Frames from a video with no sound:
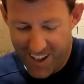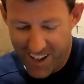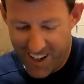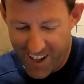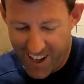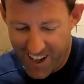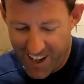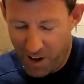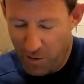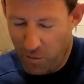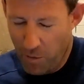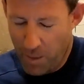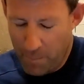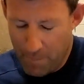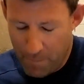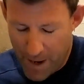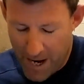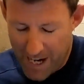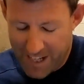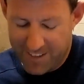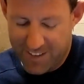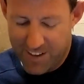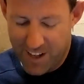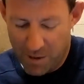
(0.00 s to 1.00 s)
And I went
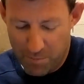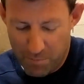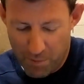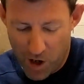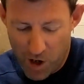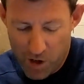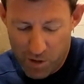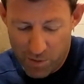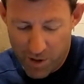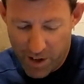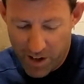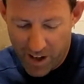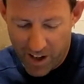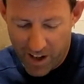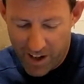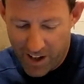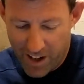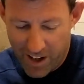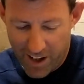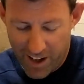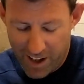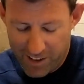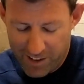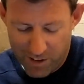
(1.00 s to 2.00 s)
back to that moment,
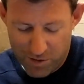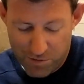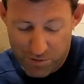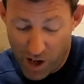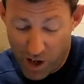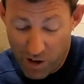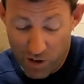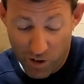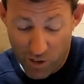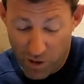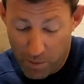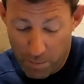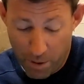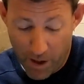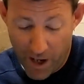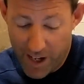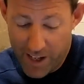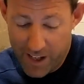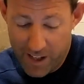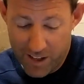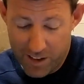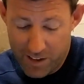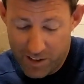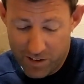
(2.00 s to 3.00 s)
and I just wrote on the
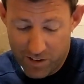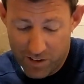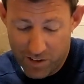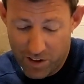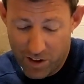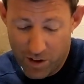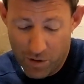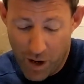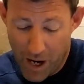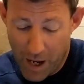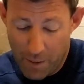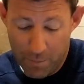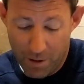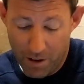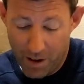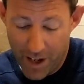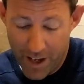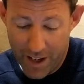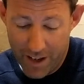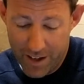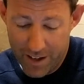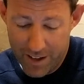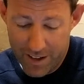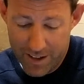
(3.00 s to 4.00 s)
page, who am I?
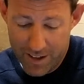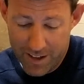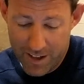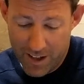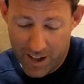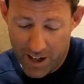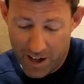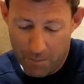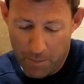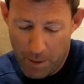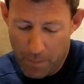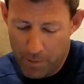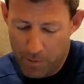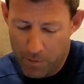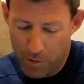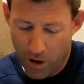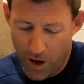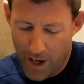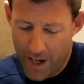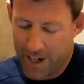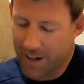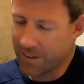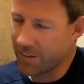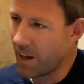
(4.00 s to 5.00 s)
And I remember
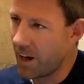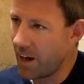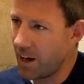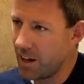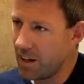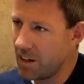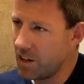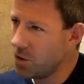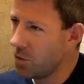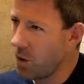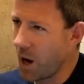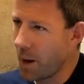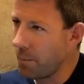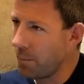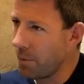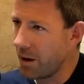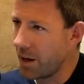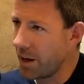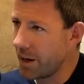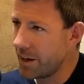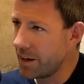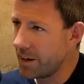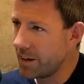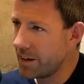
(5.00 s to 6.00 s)
writing that, who am
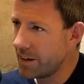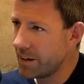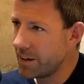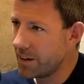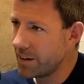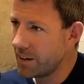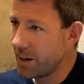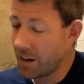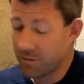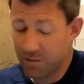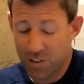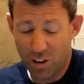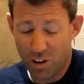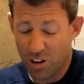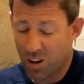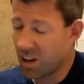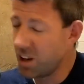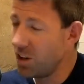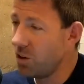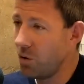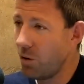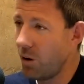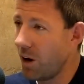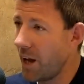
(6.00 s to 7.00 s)
I? I haven't got a
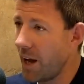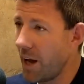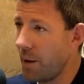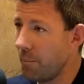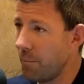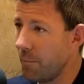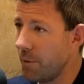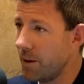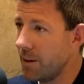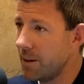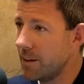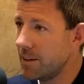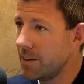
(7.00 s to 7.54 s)
clue who I am.